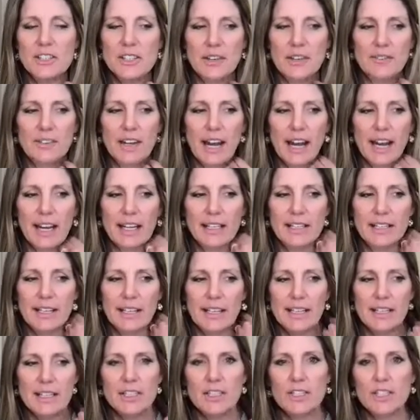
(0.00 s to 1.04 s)
I've got
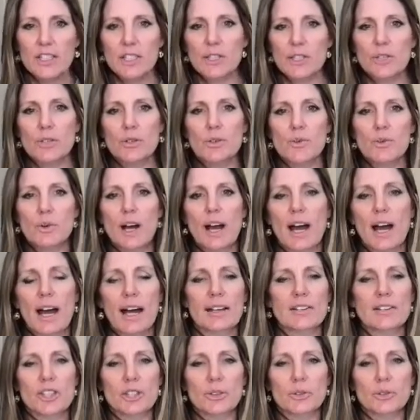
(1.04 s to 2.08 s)
two
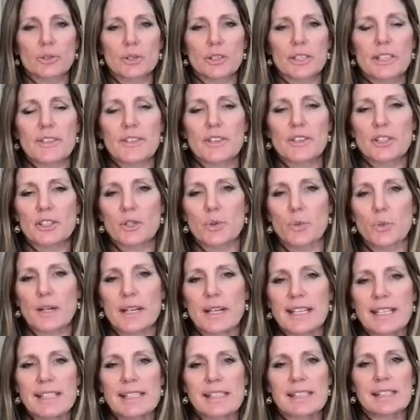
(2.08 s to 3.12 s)
children in their
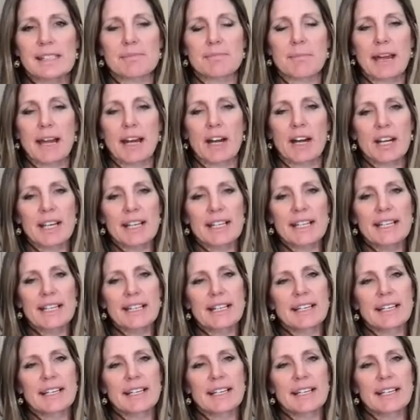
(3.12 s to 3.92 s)
20s, married.